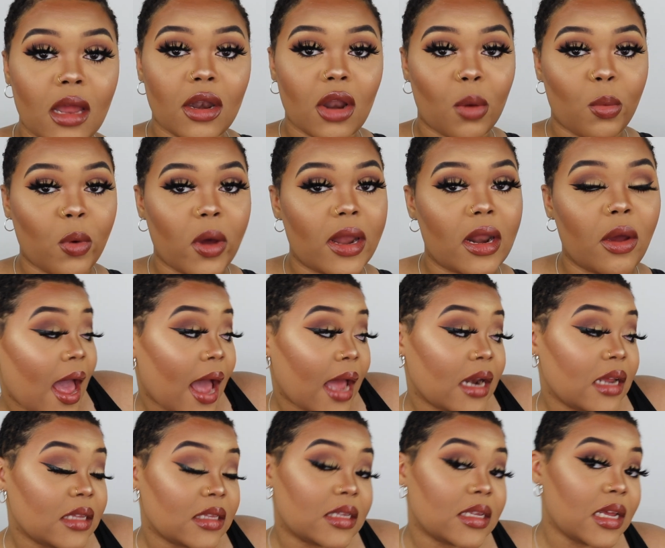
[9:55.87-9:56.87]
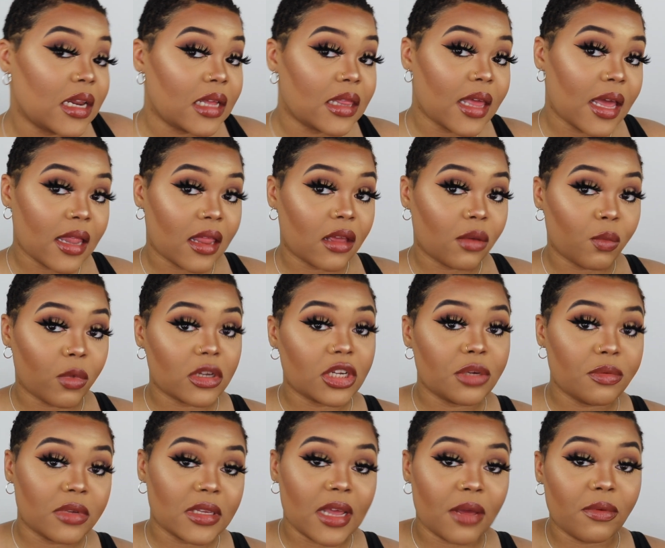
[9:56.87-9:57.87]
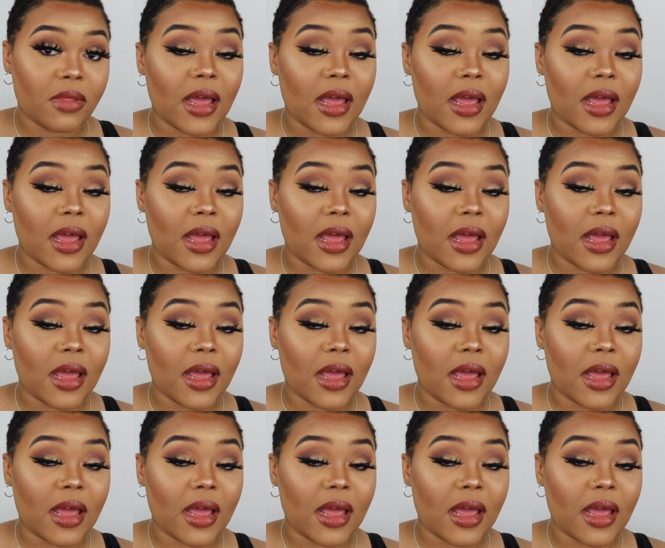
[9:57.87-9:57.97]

No bueno. I didn't see anything like what she was saying,